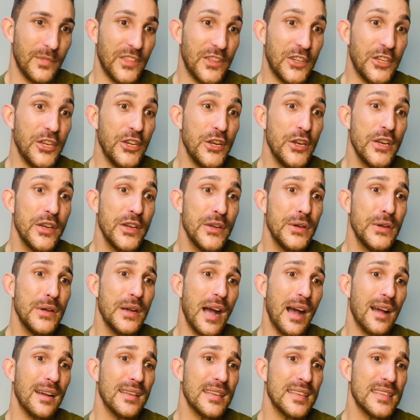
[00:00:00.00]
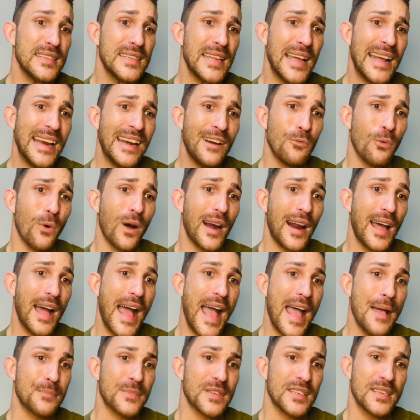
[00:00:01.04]
Do you understand what I
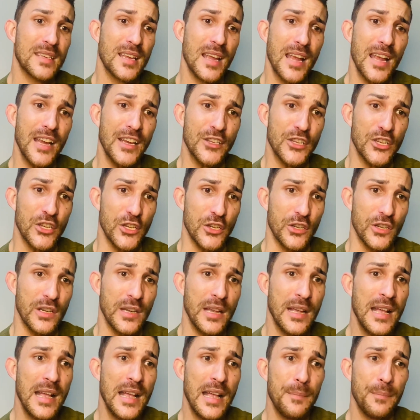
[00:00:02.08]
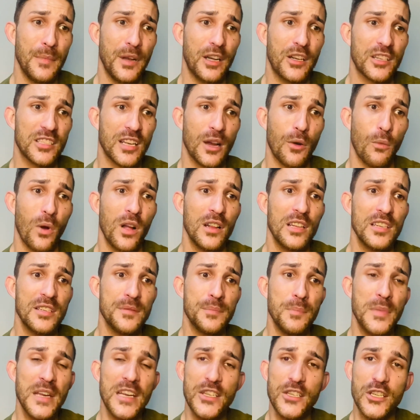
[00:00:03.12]
am saying to you? Because I want to
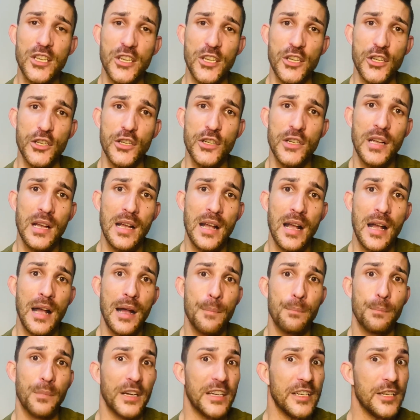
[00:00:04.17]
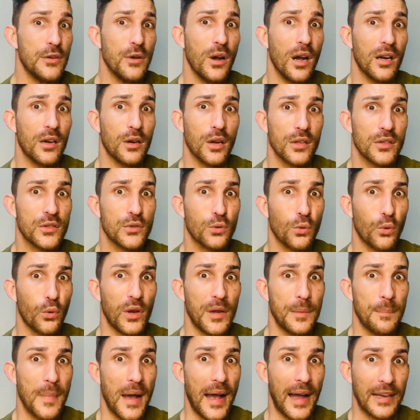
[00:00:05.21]
speak to you, but you are not
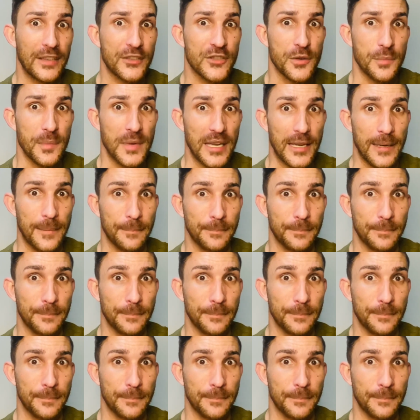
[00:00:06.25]
talking back to me.